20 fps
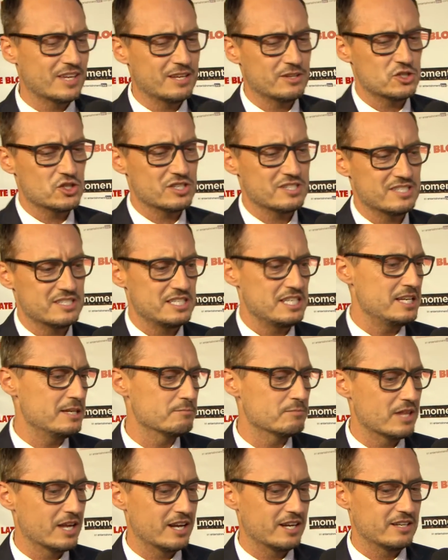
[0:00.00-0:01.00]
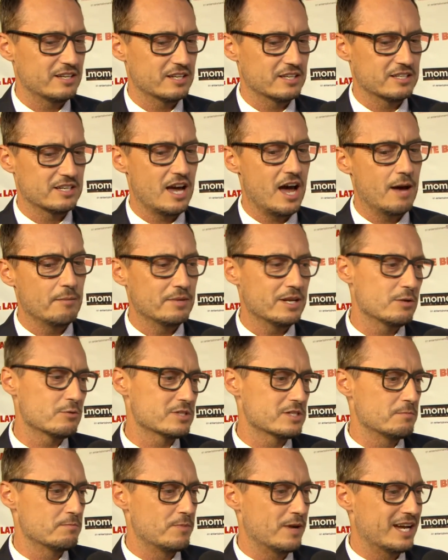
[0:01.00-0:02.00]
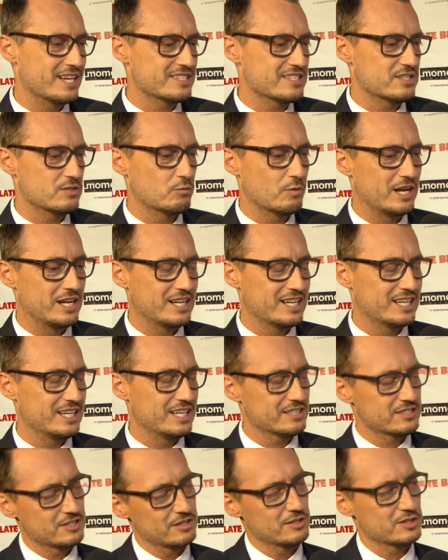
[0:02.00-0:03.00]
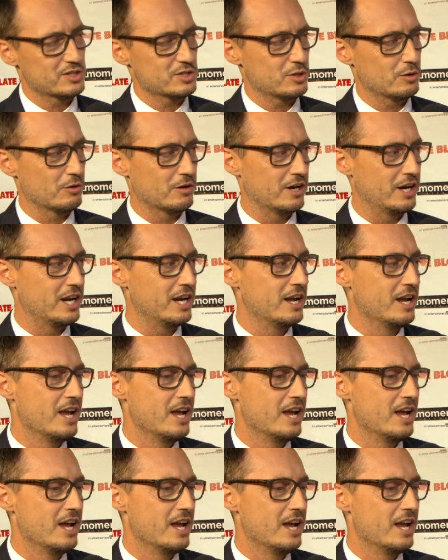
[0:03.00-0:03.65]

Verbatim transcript: It just seemed that comedy was the best way to get to the story.